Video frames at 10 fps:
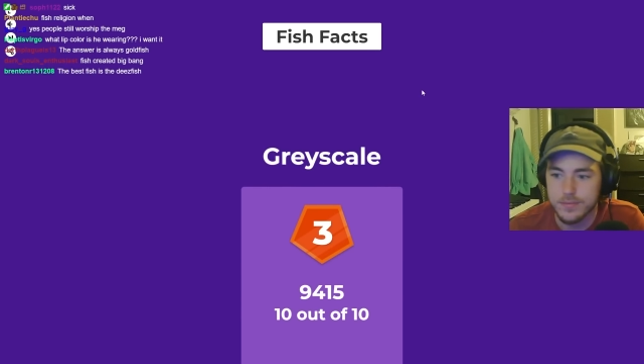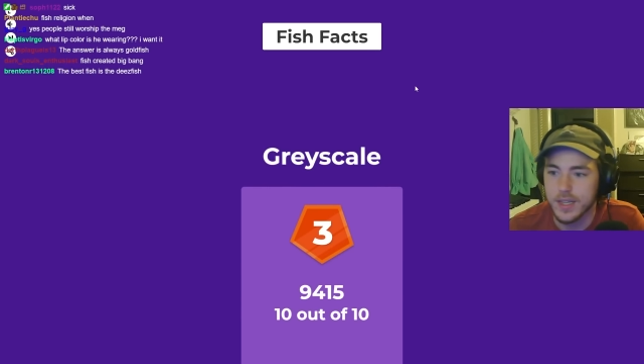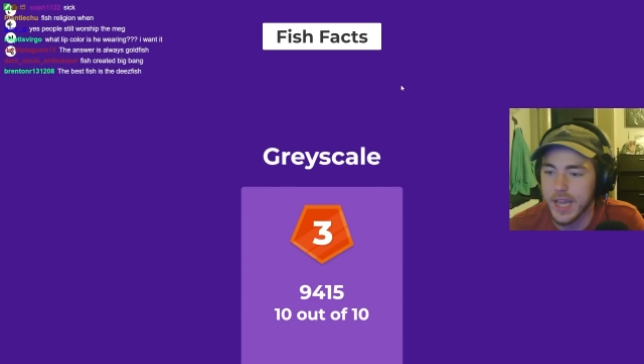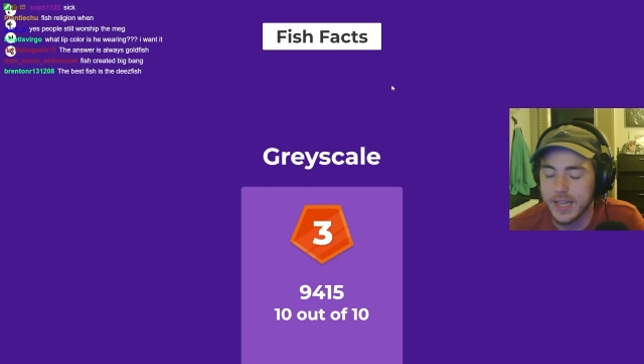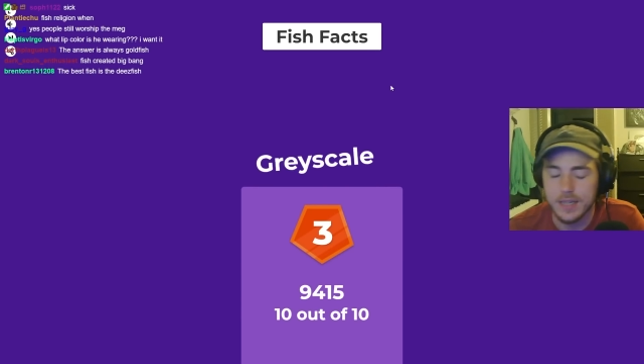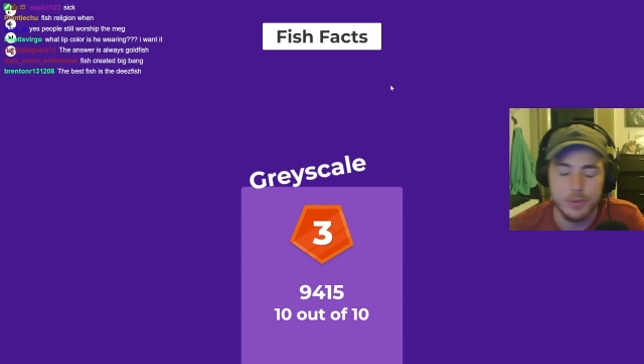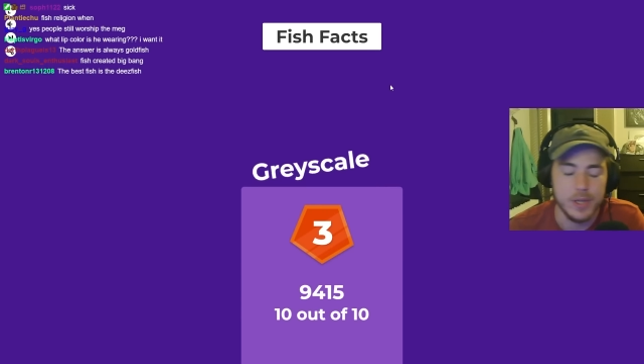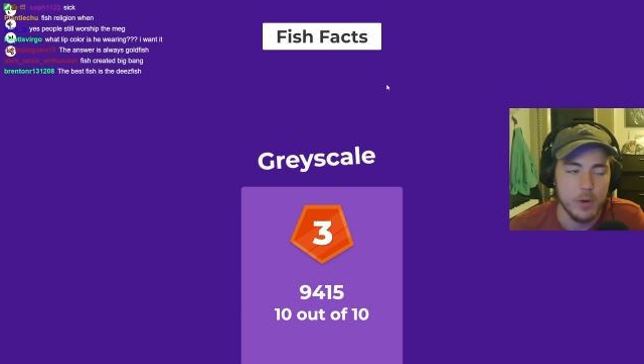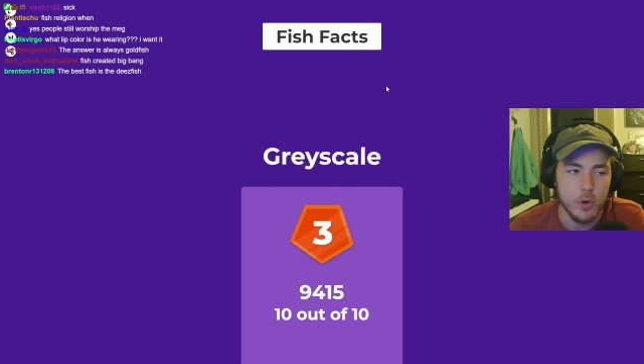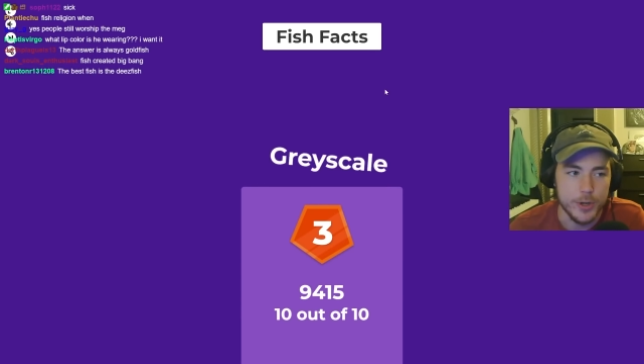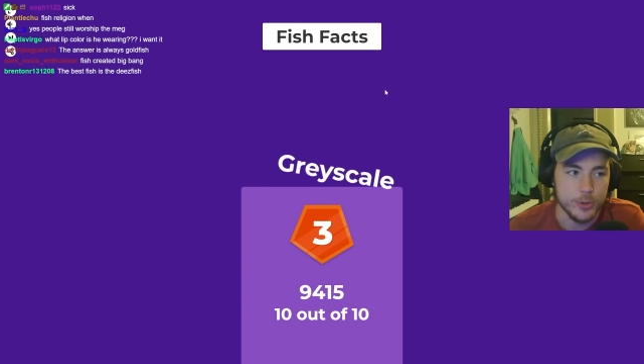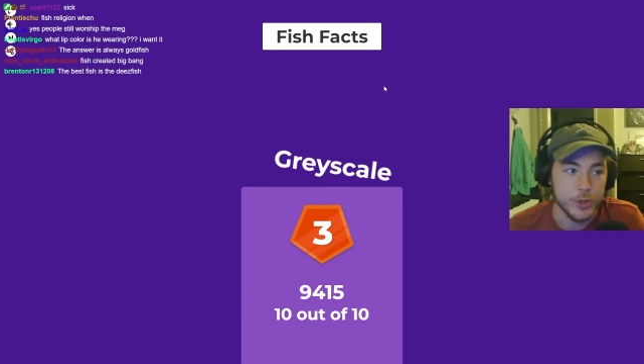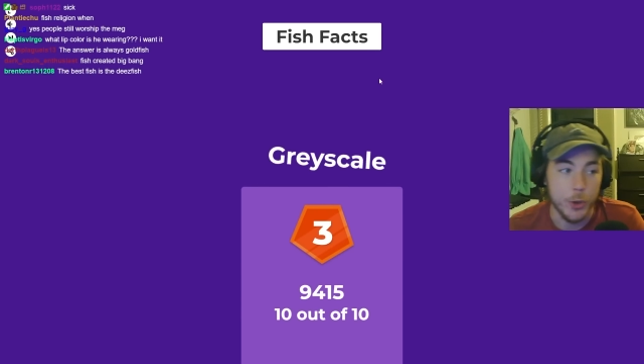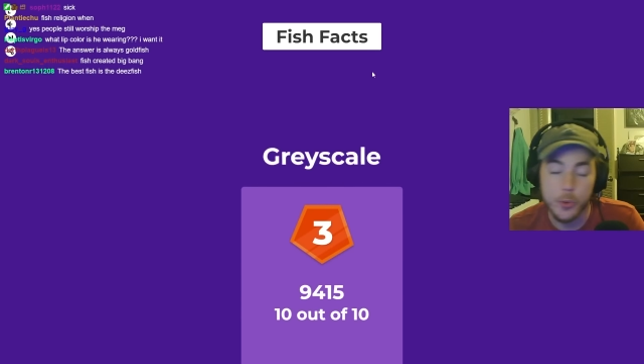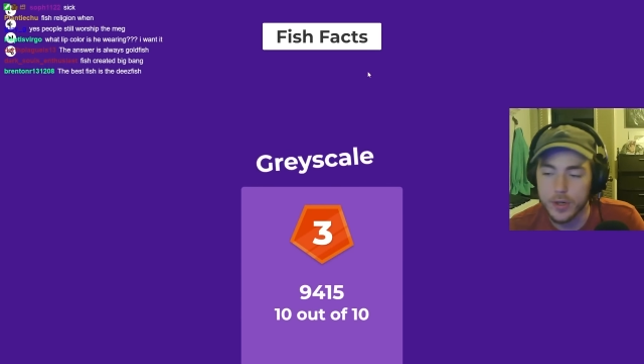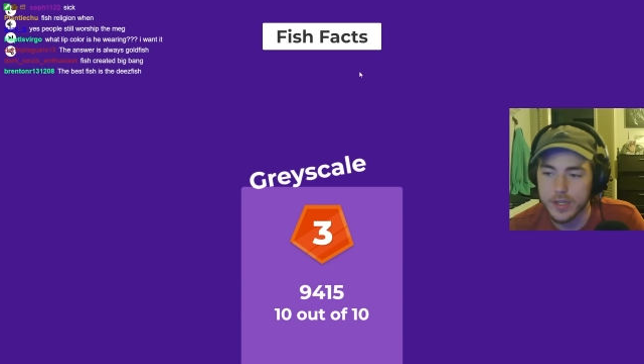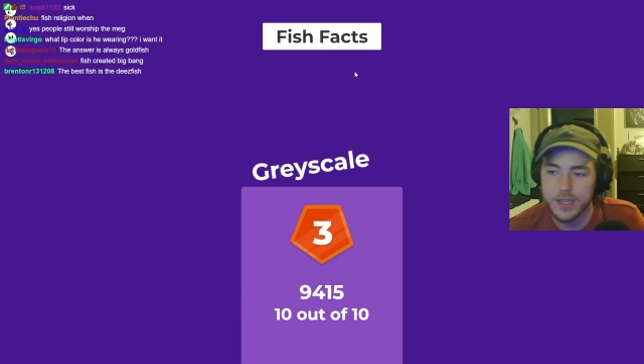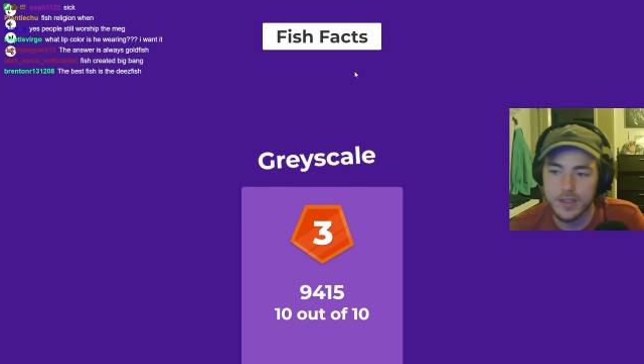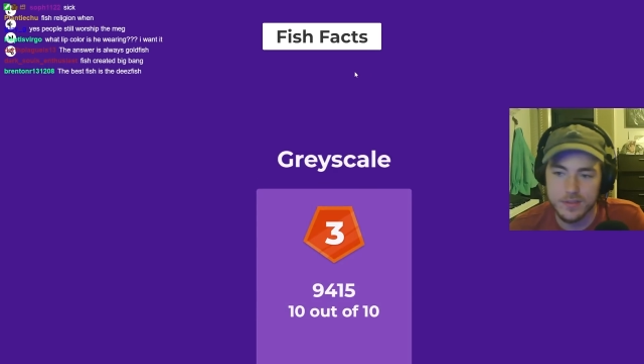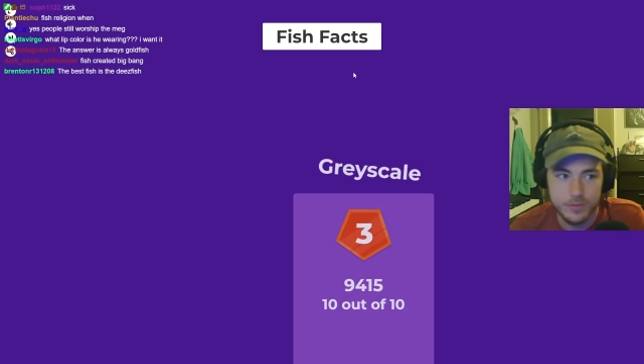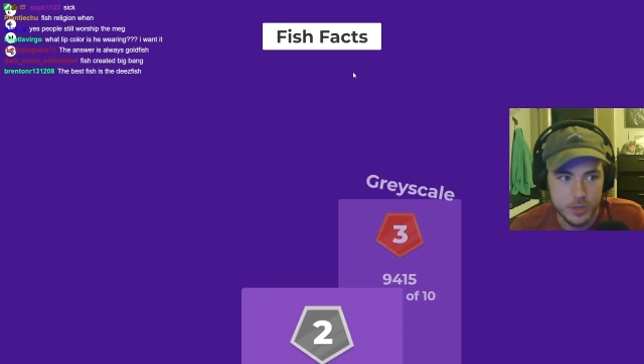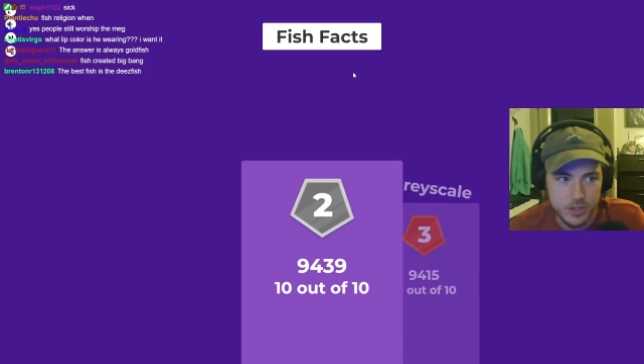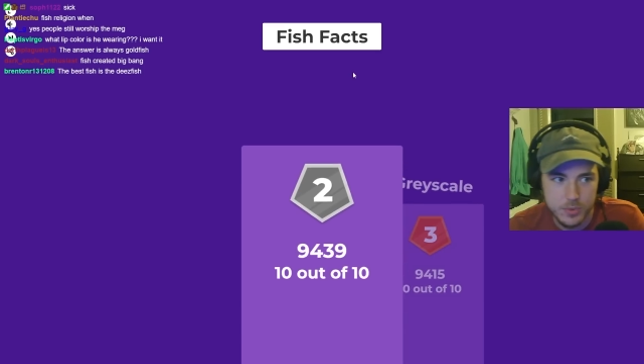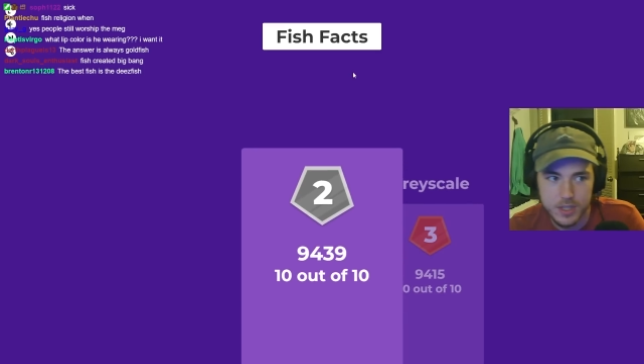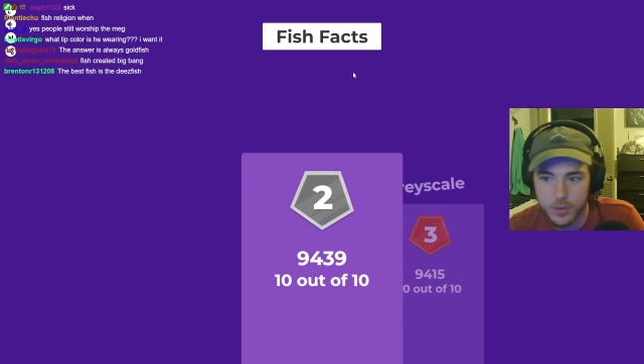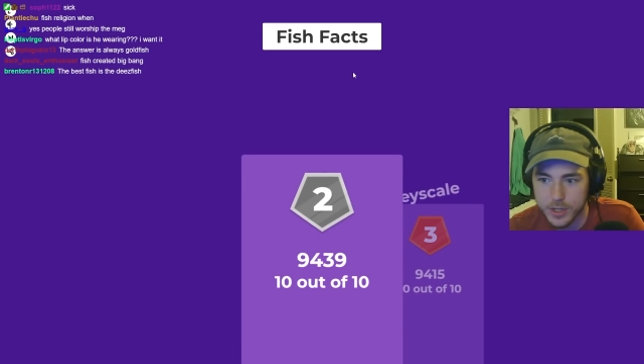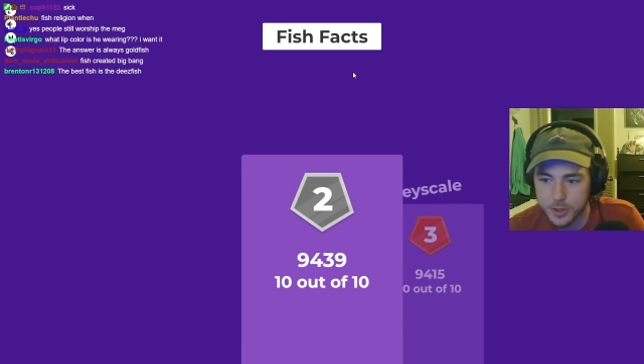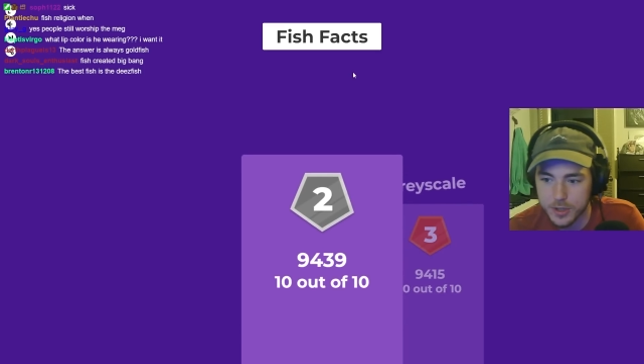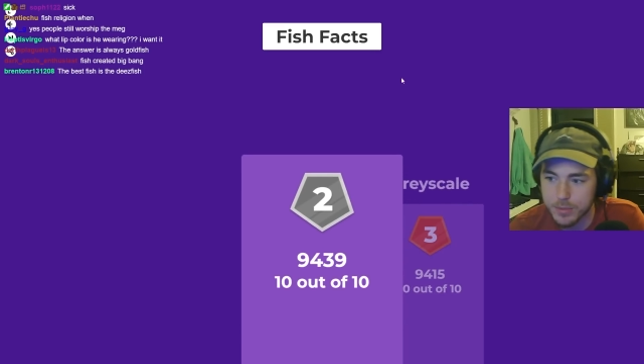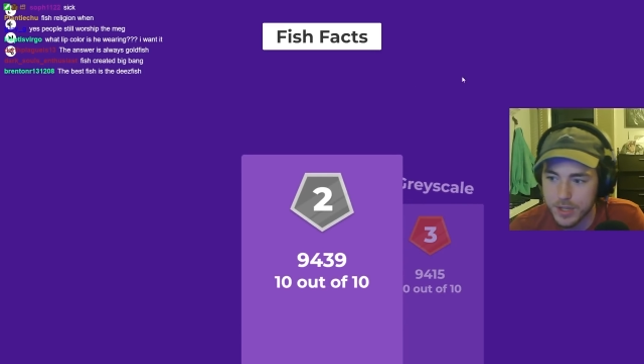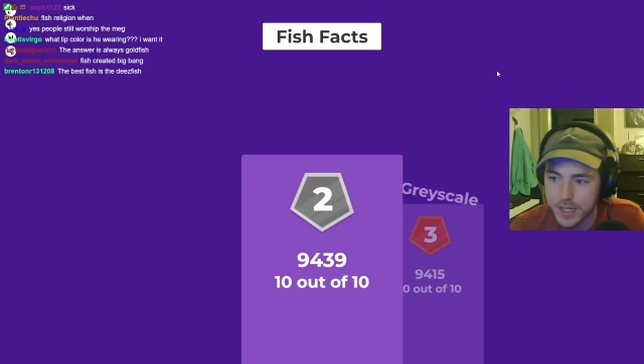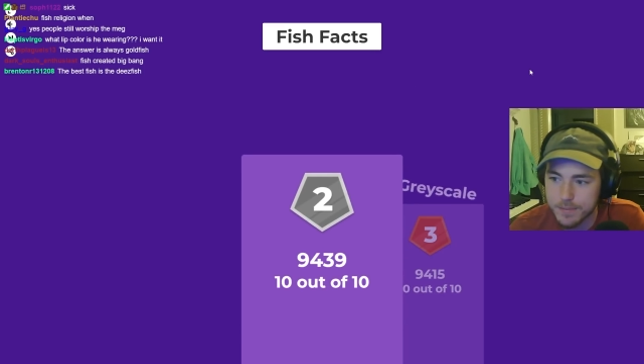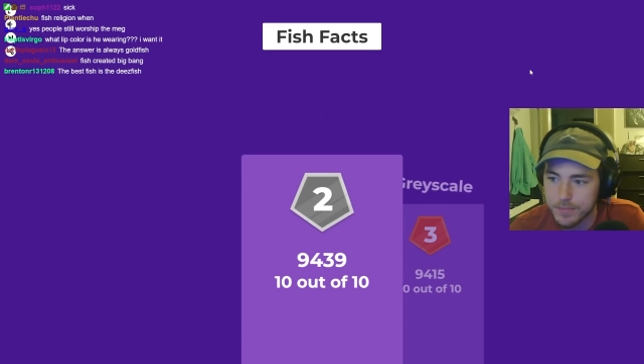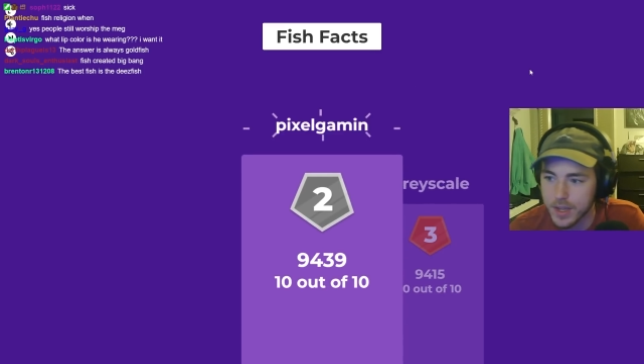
I can't live without water totally, which is what the question implied.